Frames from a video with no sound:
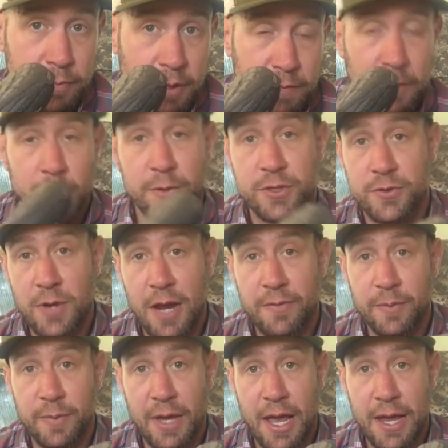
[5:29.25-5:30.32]
If anyone's
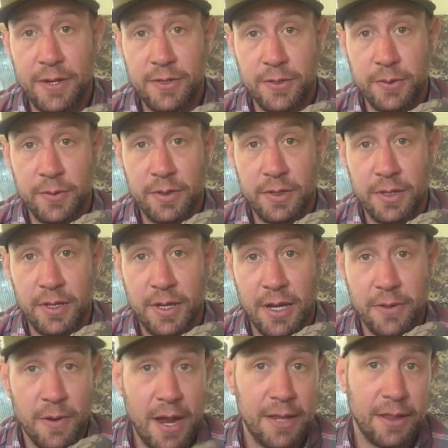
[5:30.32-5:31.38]
driving behind you
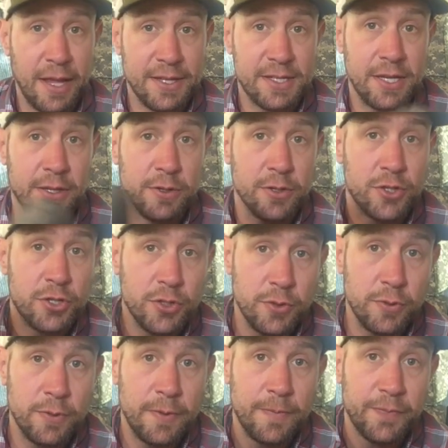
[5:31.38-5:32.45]
and their headlights hit your
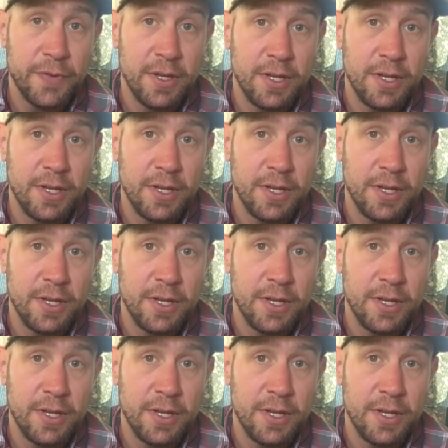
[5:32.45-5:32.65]
shoe,